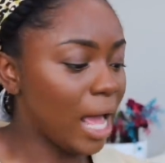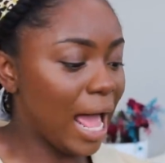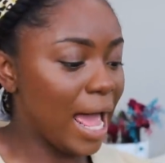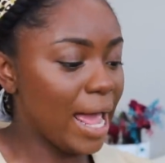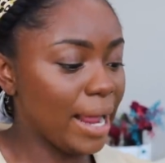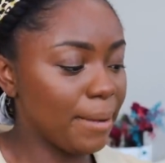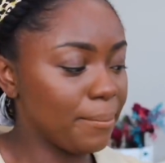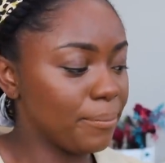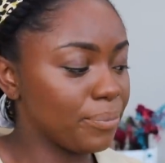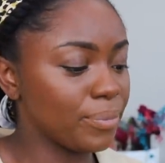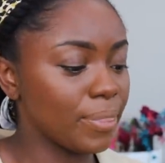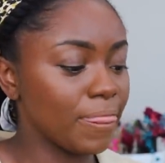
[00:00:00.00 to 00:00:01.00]

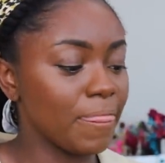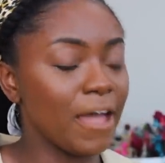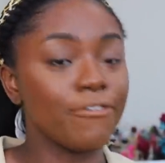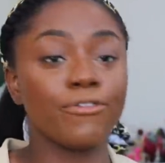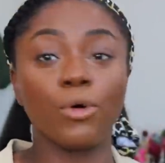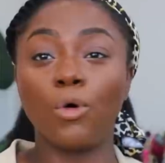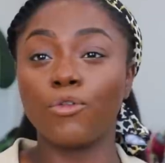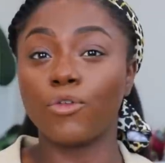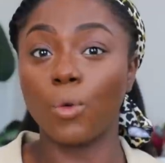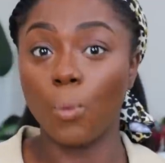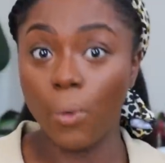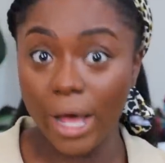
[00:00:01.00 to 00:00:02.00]
I feel
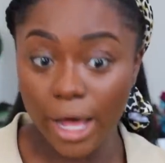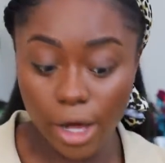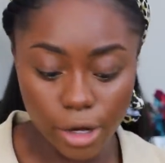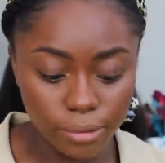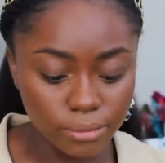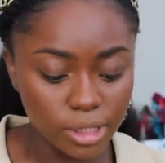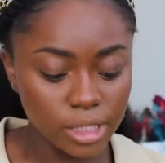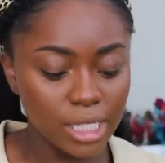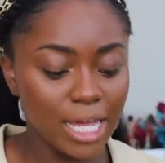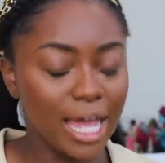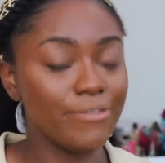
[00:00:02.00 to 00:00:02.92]
overwhelmed,